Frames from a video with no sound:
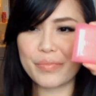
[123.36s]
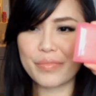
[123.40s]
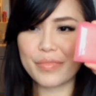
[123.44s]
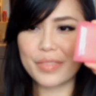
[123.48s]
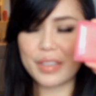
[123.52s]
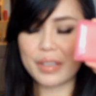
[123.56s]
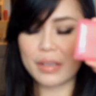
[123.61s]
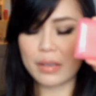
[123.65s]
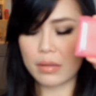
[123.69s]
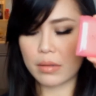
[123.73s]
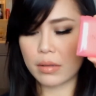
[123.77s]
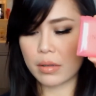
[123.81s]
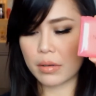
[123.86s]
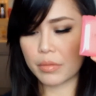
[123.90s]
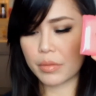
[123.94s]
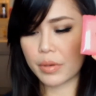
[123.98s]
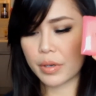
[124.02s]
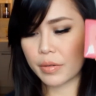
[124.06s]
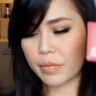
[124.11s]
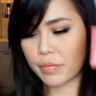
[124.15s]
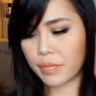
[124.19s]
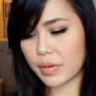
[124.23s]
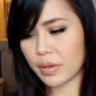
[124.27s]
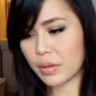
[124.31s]
the
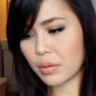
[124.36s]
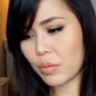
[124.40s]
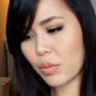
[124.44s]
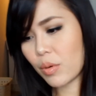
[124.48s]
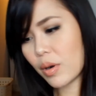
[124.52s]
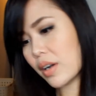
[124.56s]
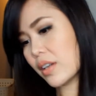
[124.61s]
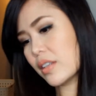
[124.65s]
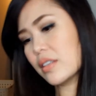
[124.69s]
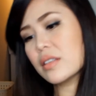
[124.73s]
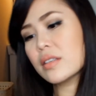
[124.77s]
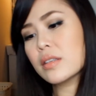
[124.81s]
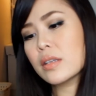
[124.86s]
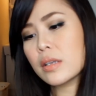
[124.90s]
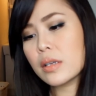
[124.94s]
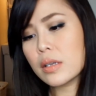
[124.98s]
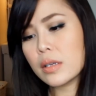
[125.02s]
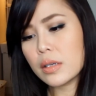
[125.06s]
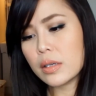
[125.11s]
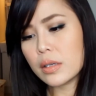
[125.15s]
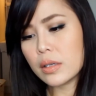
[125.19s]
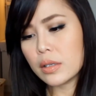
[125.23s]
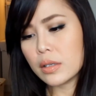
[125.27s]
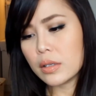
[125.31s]
refill one.
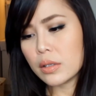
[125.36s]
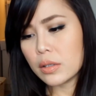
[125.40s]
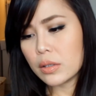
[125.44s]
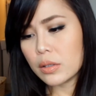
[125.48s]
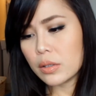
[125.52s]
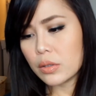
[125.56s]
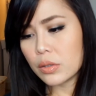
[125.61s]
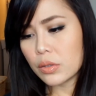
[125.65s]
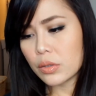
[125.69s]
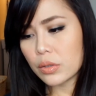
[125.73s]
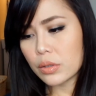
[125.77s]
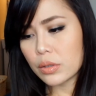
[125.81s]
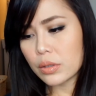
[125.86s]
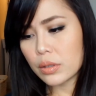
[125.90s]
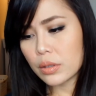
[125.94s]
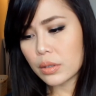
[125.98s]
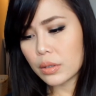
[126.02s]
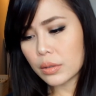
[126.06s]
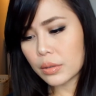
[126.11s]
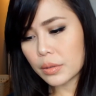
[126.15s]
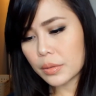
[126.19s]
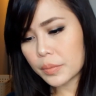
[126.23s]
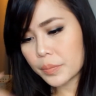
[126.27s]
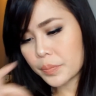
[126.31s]

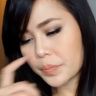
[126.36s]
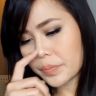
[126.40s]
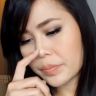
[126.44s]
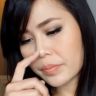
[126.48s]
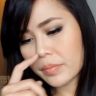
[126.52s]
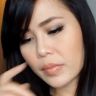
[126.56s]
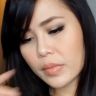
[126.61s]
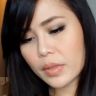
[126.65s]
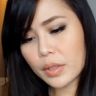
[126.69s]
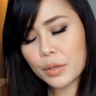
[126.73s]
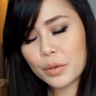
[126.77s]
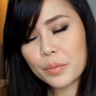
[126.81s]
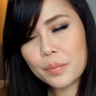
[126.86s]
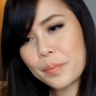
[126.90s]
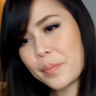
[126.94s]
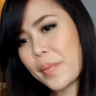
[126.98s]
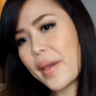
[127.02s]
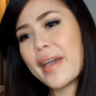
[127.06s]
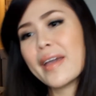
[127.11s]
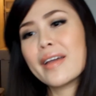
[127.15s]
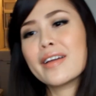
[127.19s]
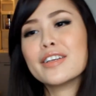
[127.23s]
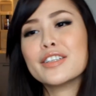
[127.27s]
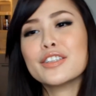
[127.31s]
So
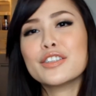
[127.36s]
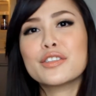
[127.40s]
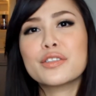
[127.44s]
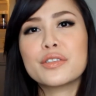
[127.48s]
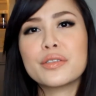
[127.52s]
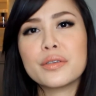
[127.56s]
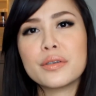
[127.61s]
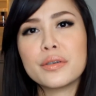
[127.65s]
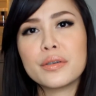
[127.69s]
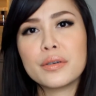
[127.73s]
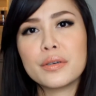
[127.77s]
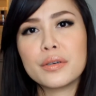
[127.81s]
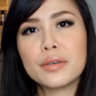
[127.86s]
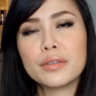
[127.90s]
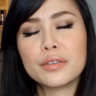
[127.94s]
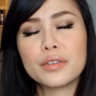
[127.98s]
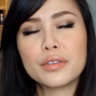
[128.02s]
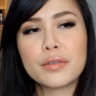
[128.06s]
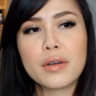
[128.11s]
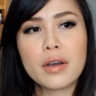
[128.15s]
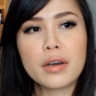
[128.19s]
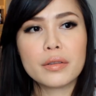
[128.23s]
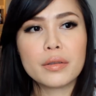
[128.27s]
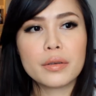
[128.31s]
compared to
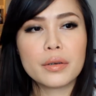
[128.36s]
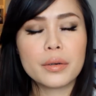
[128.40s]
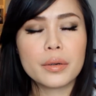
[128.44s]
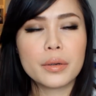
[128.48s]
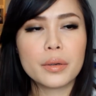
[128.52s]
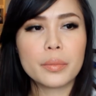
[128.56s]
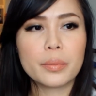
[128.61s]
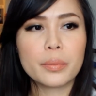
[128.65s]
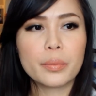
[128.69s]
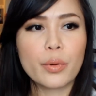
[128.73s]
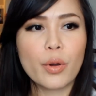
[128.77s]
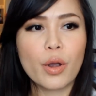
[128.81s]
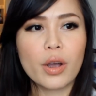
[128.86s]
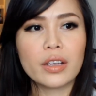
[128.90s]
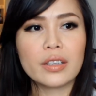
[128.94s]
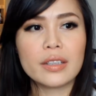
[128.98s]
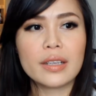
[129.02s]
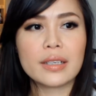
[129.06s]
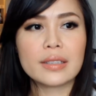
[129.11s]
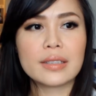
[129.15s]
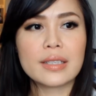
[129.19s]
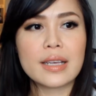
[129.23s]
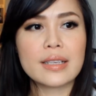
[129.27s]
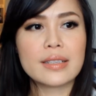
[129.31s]
other
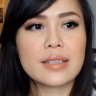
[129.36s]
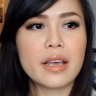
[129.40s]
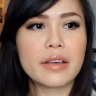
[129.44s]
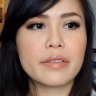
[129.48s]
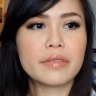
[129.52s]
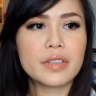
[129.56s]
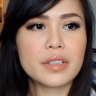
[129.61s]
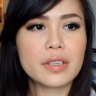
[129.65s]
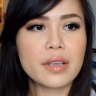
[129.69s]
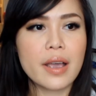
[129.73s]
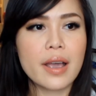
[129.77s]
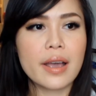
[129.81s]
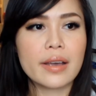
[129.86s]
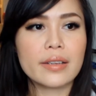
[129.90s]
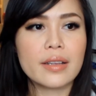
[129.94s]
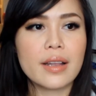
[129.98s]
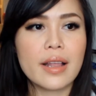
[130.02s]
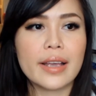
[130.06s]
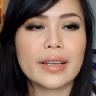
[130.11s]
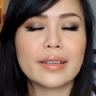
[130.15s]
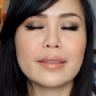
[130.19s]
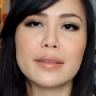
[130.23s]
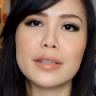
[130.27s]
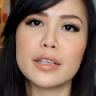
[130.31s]
products, as I've said,
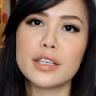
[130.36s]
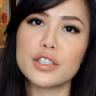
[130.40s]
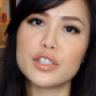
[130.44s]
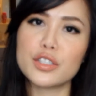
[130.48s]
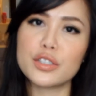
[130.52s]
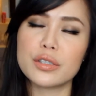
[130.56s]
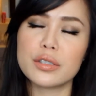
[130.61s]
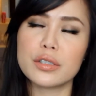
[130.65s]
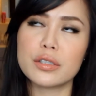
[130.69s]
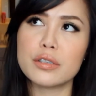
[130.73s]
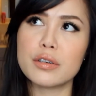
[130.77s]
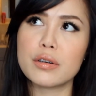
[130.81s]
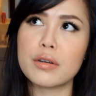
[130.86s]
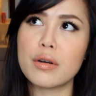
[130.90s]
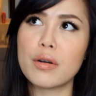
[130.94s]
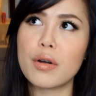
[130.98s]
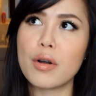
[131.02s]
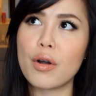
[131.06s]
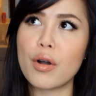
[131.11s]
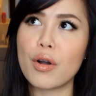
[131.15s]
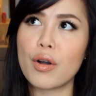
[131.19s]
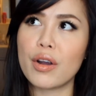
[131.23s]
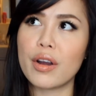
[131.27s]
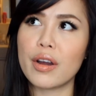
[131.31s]
like NICHIDO
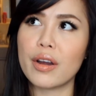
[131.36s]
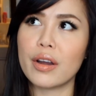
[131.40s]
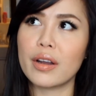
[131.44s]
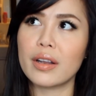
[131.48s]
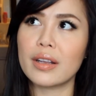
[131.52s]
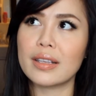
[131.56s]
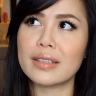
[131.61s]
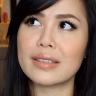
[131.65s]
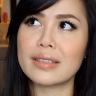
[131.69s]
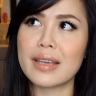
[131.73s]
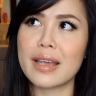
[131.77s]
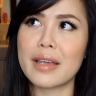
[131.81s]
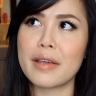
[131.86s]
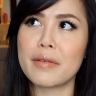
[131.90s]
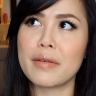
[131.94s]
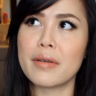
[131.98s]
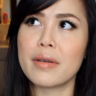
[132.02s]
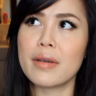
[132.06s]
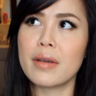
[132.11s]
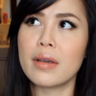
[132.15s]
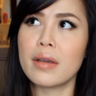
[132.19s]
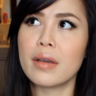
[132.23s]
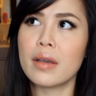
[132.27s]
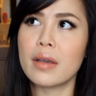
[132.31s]
or let's say
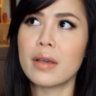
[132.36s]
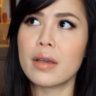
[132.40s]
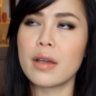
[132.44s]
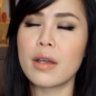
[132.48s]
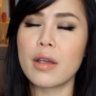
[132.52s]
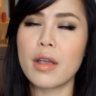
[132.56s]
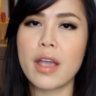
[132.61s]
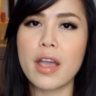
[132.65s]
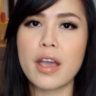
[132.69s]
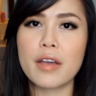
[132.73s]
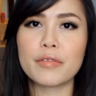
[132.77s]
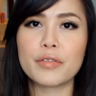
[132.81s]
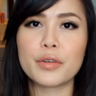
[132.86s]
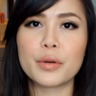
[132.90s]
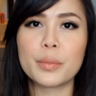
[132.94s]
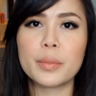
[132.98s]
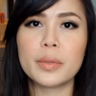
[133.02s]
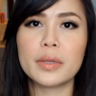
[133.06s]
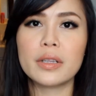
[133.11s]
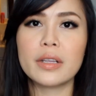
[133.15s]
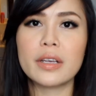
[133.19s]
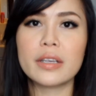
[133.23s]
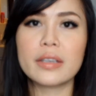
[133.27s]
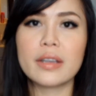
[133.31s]

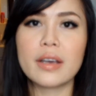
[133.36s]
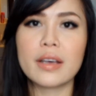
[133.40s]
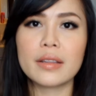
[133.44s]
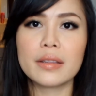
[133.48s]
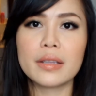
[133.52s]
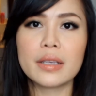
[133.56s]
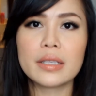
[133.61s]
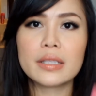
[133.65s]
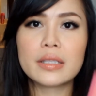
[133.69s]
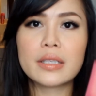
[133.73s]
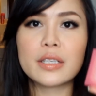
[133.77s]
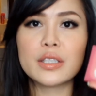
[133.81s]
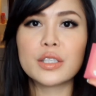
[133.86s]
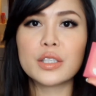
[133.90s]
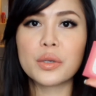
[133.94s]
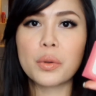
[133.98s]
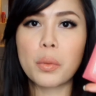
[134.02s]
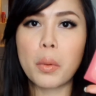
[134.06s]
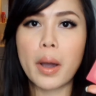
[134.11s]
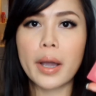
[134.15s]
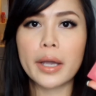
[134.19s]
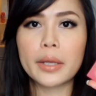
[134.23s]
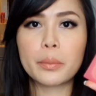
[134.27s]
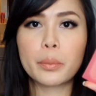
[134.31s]
Everbalena, this is
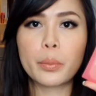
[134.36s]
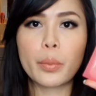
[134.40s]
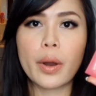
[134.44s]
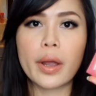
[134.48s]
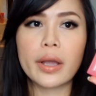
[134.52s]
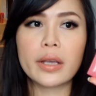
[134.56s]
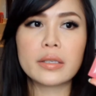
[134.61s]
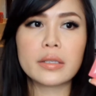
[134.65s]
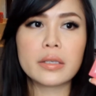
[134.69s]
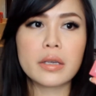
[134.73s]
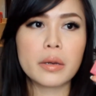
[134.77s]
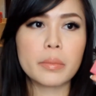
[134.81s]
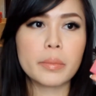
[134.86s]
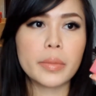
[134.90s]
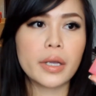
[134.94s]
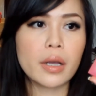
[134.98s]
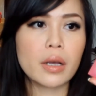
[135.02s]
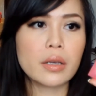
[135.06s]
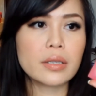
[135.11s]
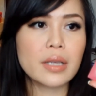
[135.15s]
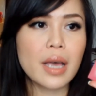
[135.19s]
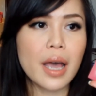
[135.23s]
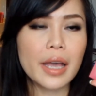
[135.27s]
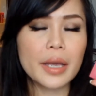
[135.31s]
quite pricier
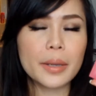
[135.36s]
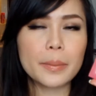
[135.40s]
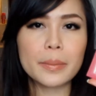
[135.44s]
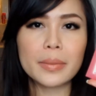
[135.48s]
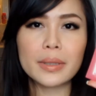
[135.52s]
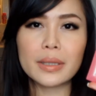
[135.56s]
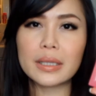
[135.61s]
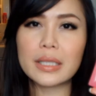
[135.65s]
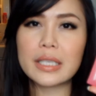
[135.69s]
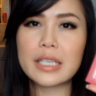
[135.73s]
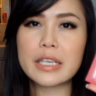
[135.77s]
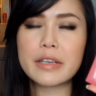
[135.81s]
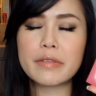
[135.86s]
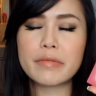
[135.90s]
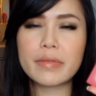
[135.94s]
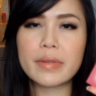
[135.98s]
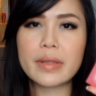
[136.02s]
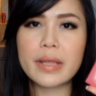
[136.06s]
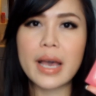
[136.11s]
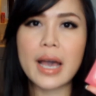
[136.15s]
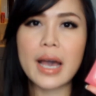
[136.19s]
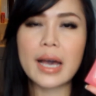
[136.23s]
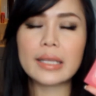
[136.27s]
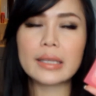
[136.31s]
because I believe
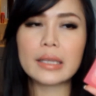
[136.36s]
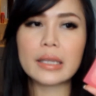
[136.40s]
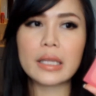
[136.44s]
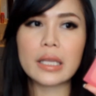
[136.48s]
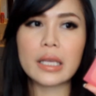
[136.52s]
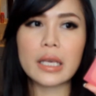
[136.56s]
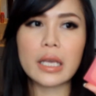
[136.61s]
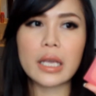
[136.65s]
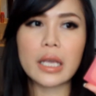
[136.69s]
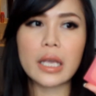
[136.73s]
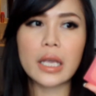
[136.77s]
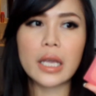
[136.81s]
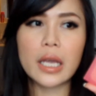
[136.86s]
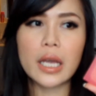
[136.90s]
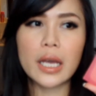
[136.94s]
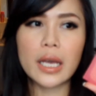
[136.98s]
that the